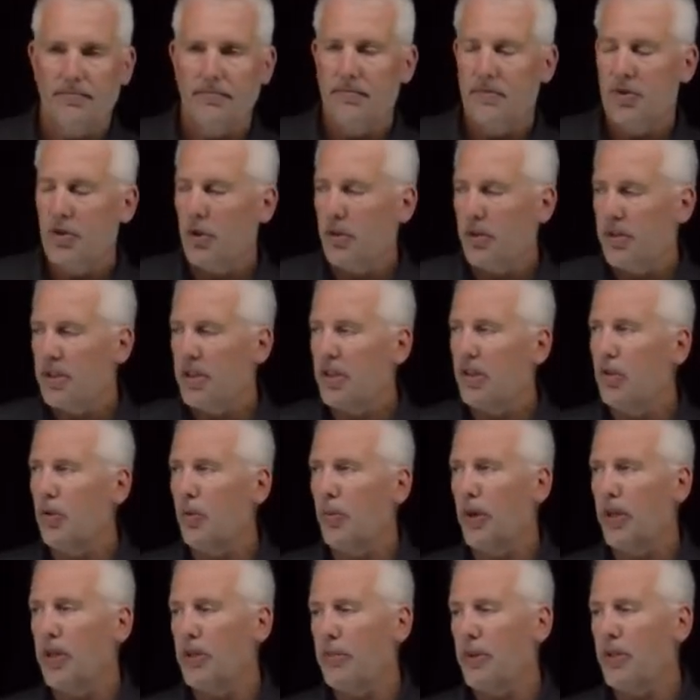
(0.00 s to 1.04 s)
So it's still a
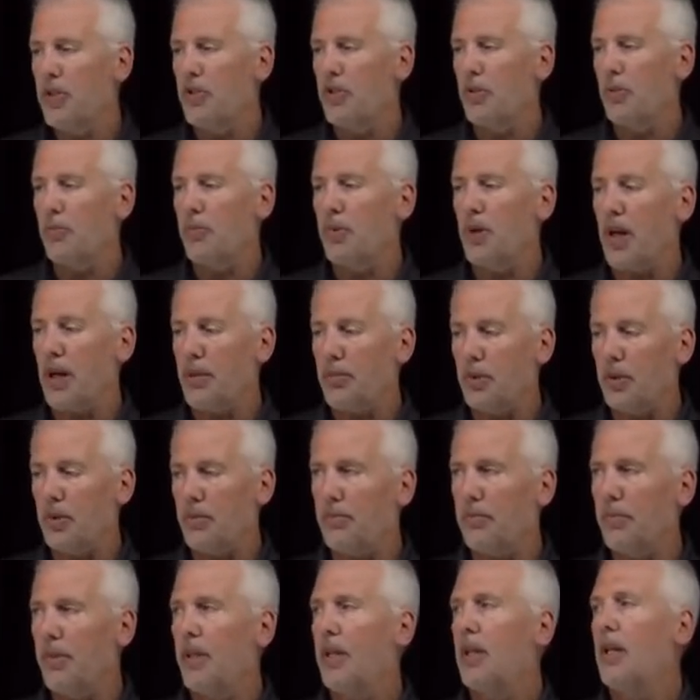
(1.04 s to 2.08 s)
one-dimensional
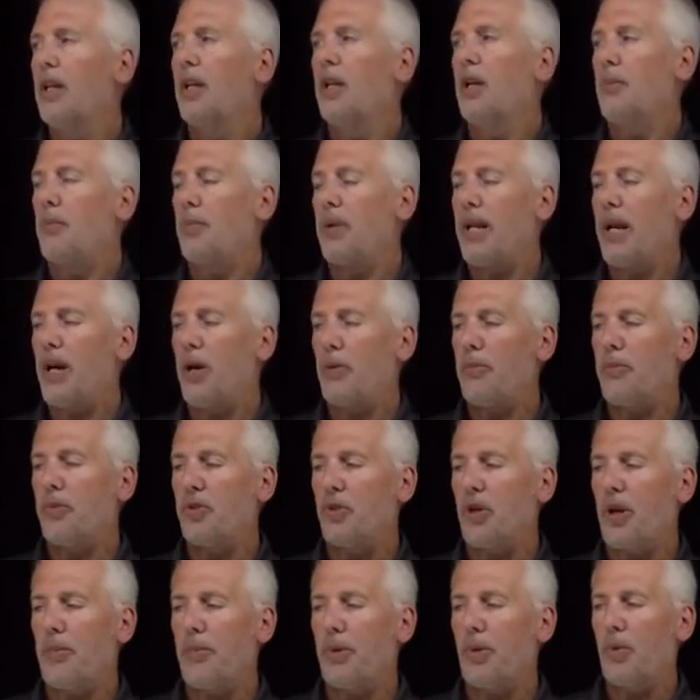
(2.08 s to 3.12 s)
problem, but now I'm
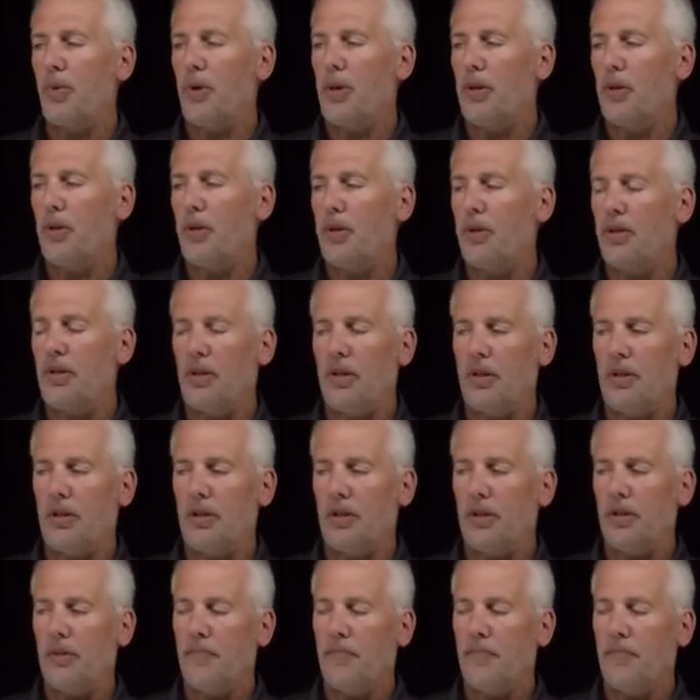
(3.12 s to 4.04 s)
describing where the, the